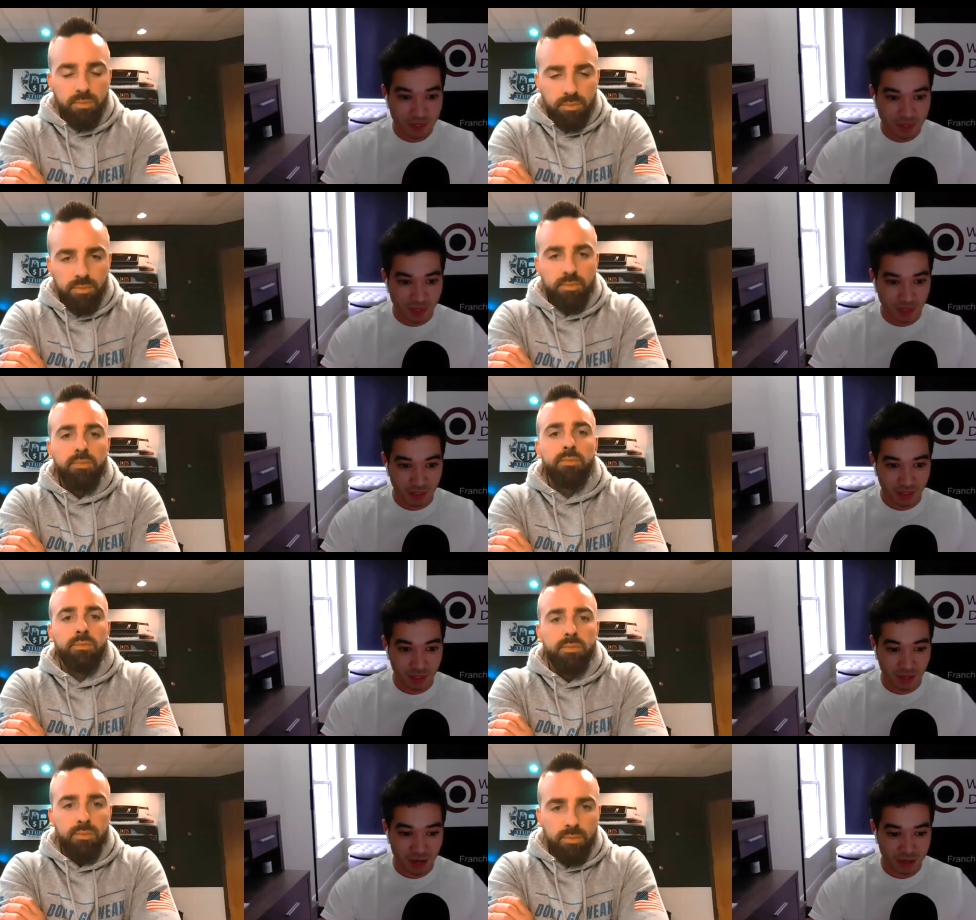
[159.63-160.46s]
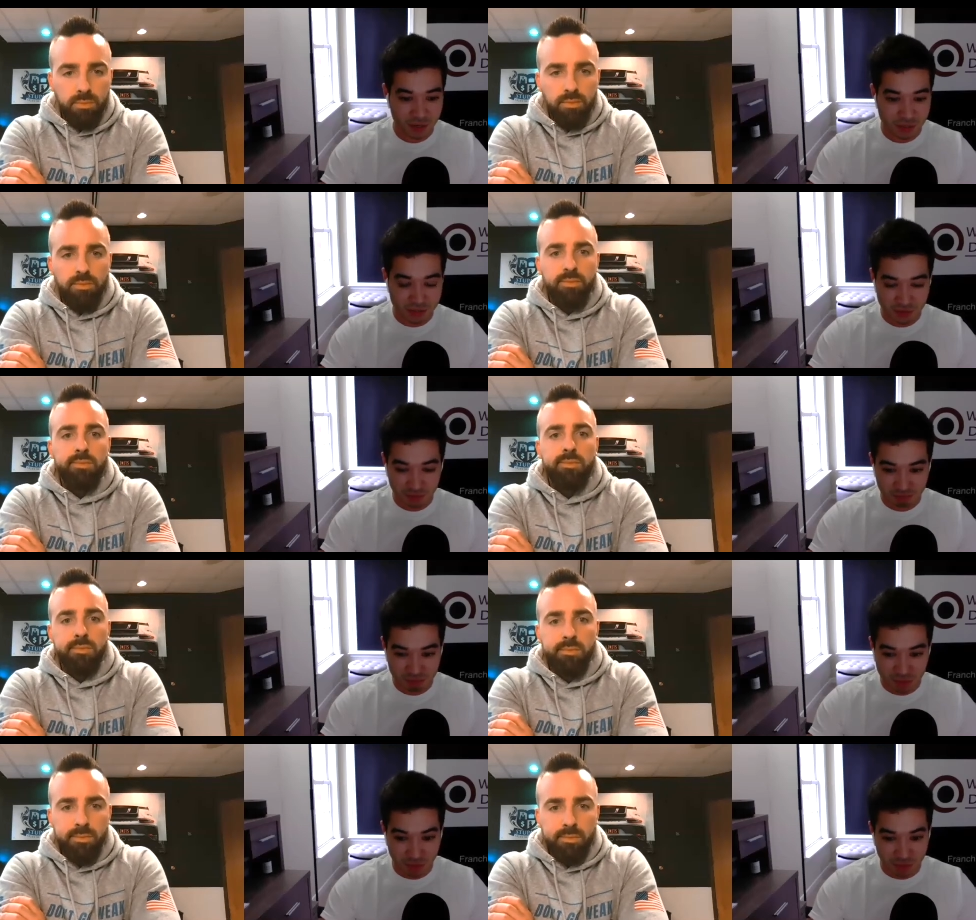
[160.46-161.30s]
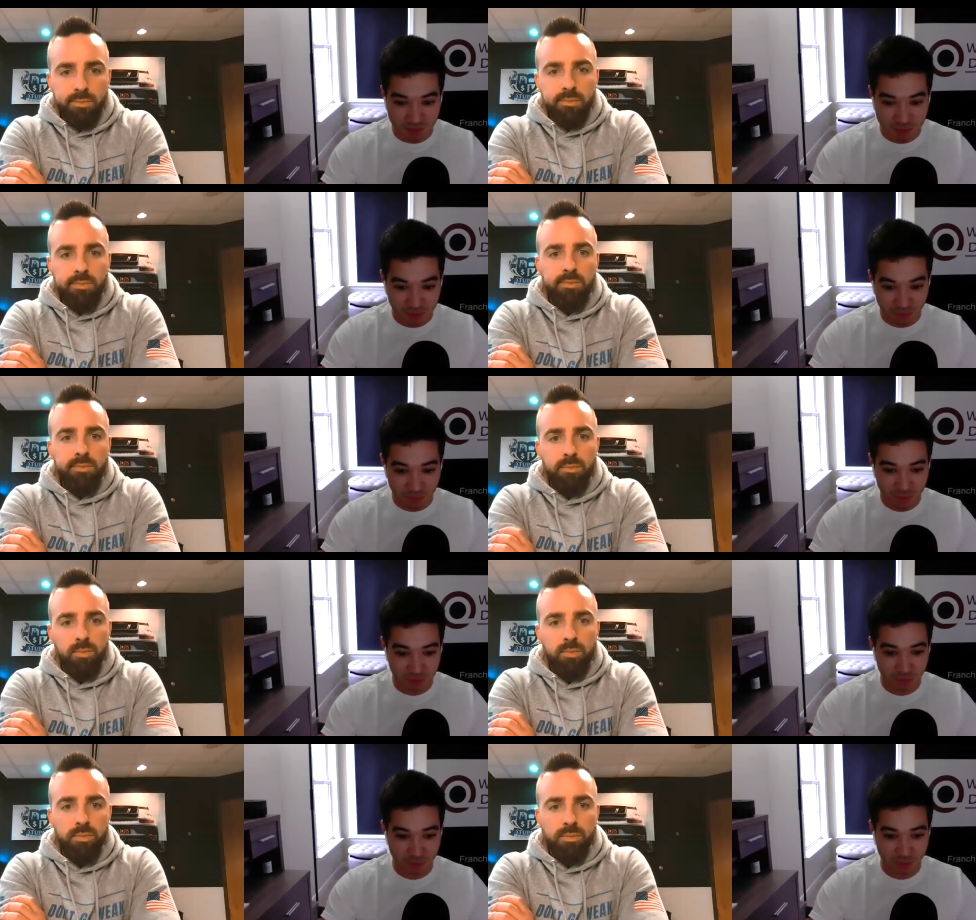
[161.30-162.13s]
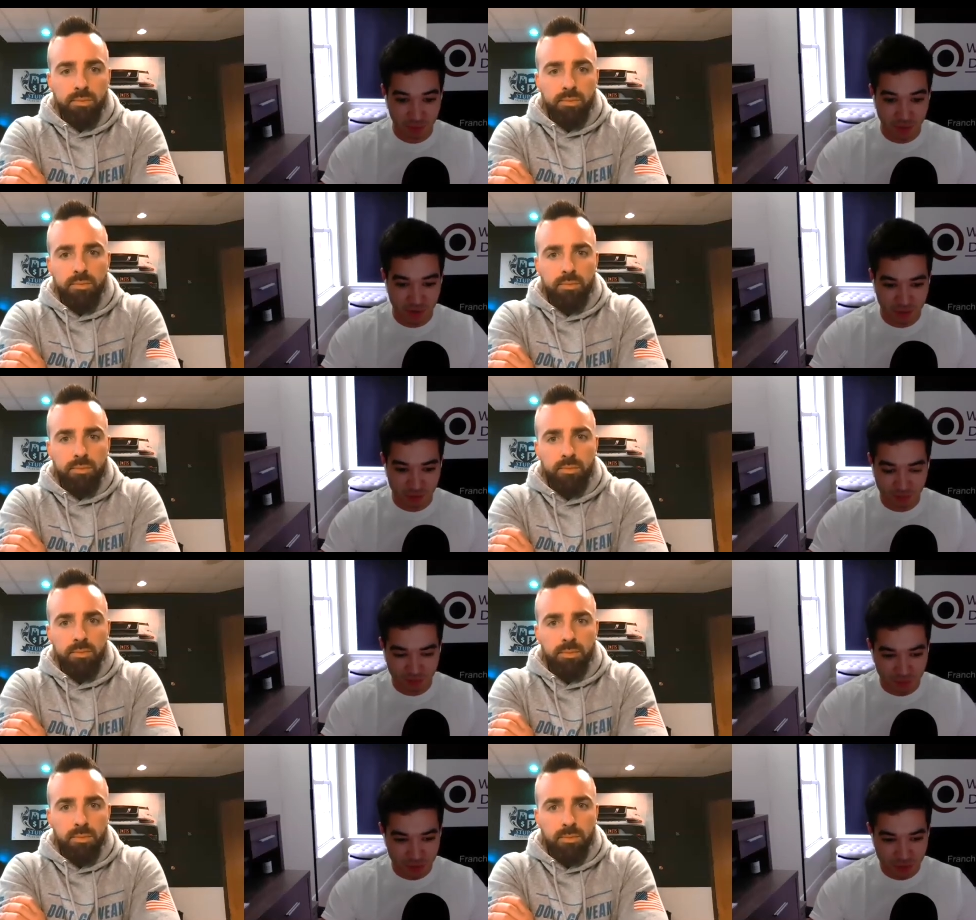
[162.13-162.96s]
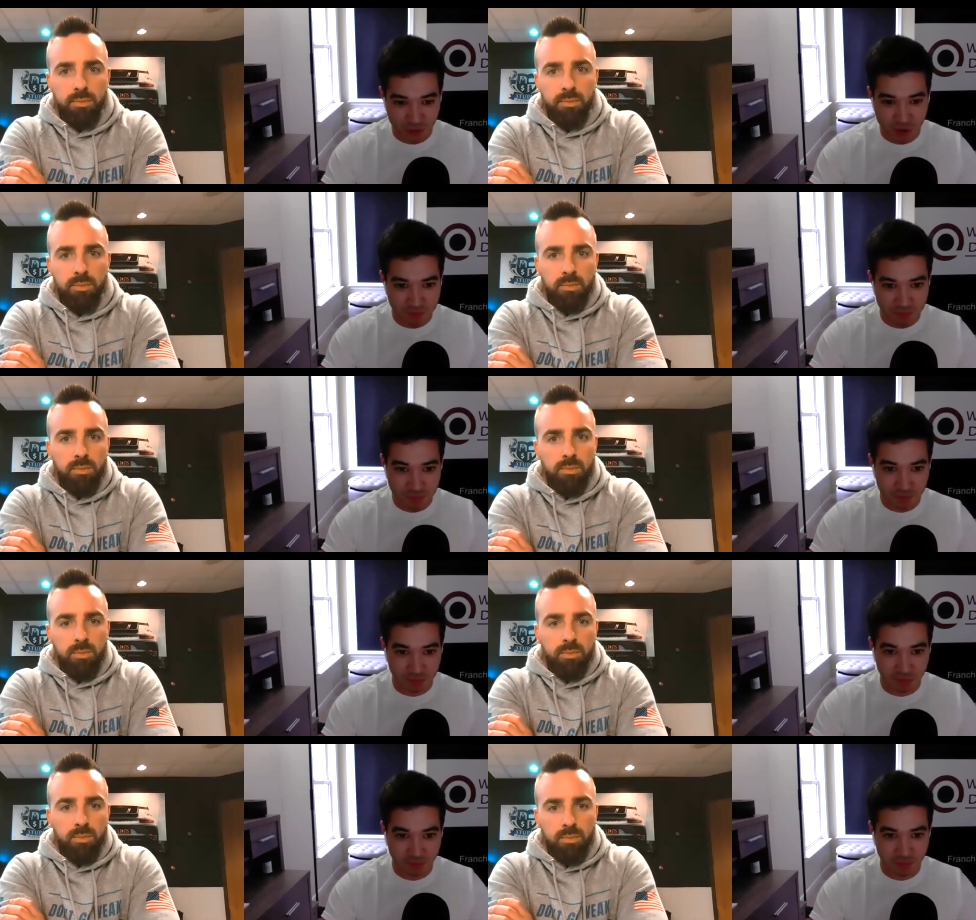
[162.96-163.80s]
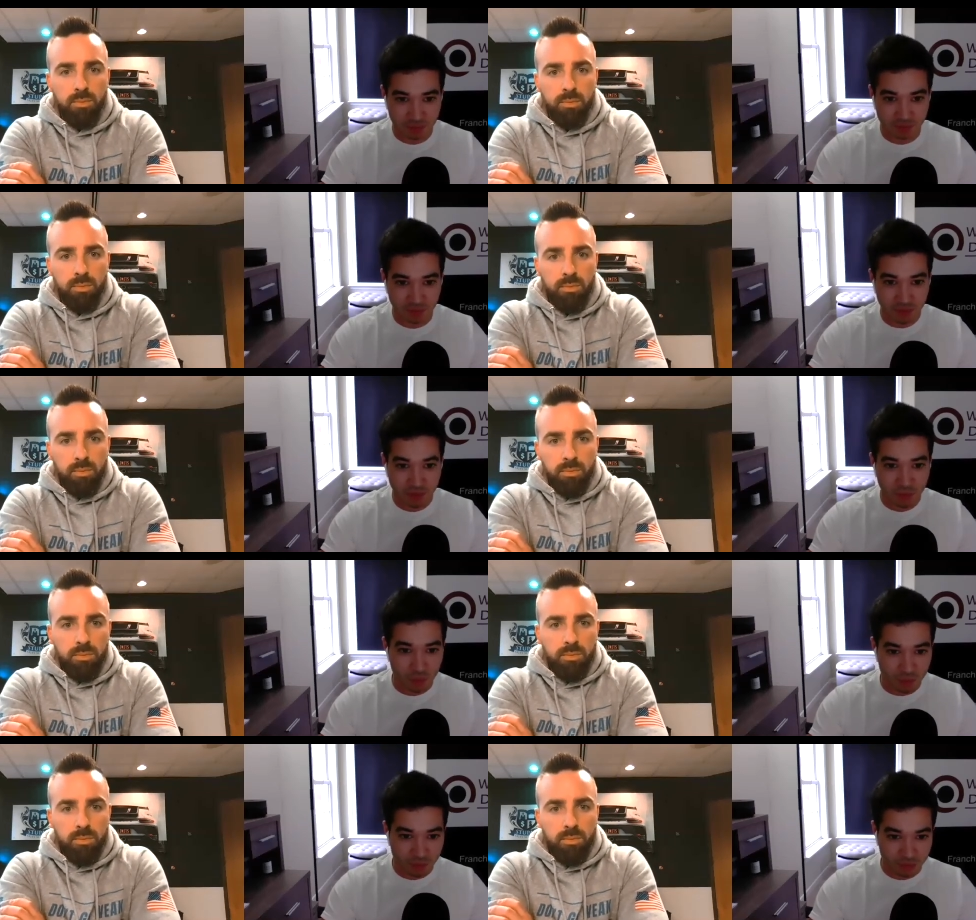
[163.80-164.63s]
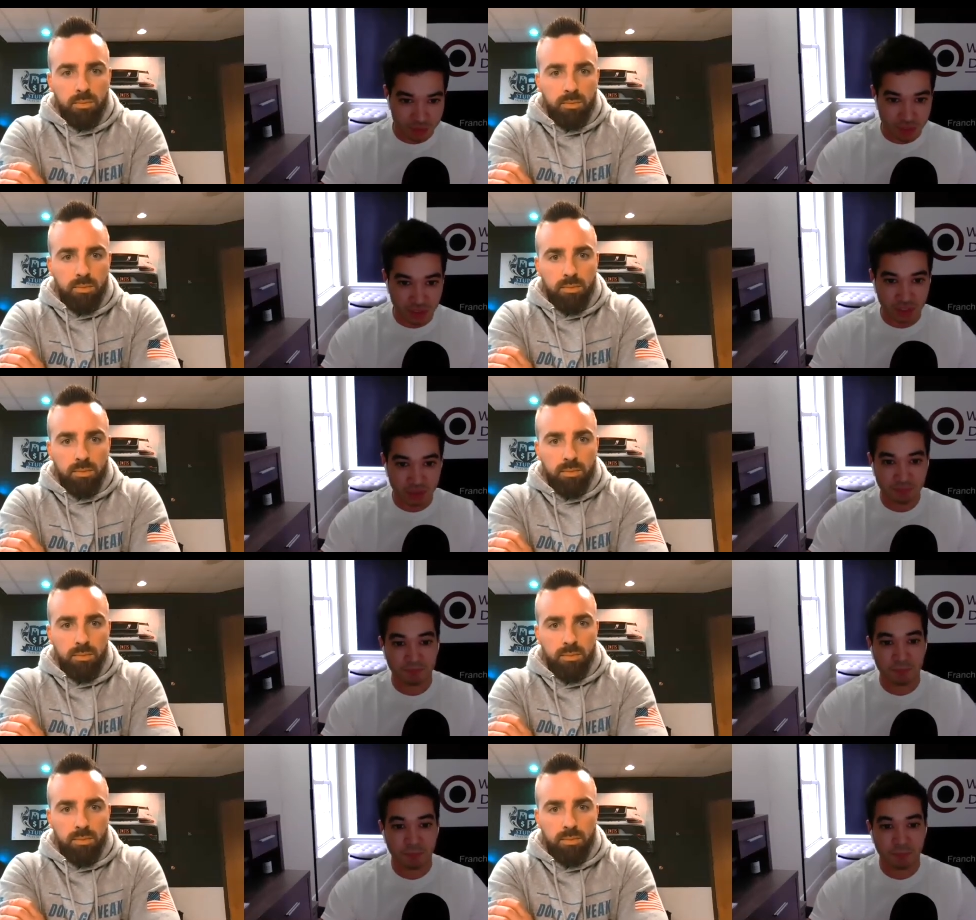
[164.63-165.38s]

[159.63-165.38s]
Speaker 1: and I s- started following you when you had your first office i believe with your team